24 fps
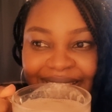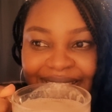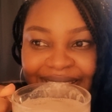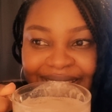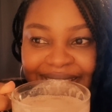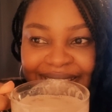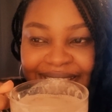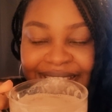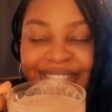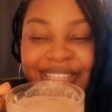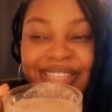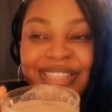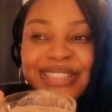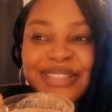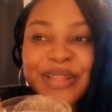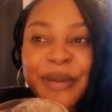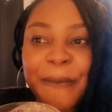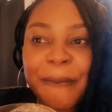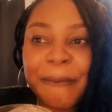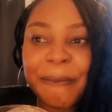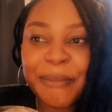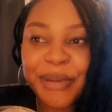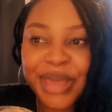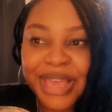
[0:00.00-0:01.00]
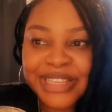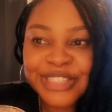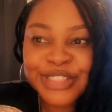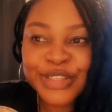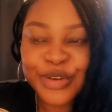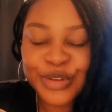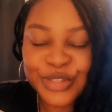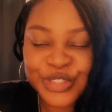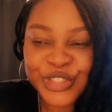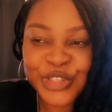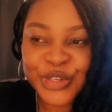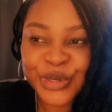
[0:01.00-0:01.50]
This is the best
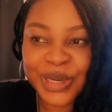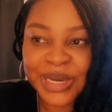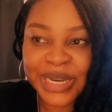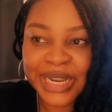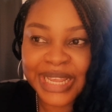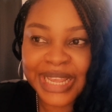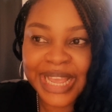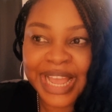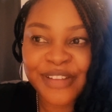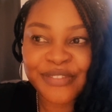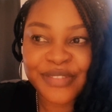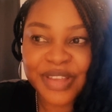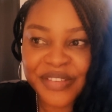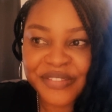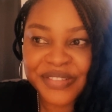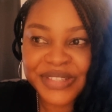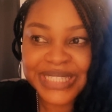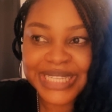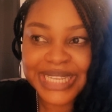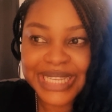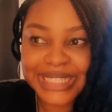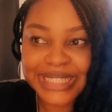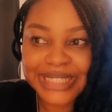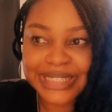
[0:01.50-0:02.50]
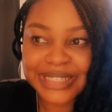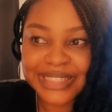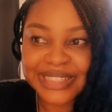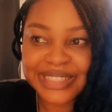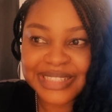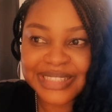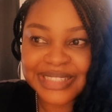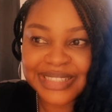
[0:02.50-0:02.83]
hot chocolate I've ever tasted.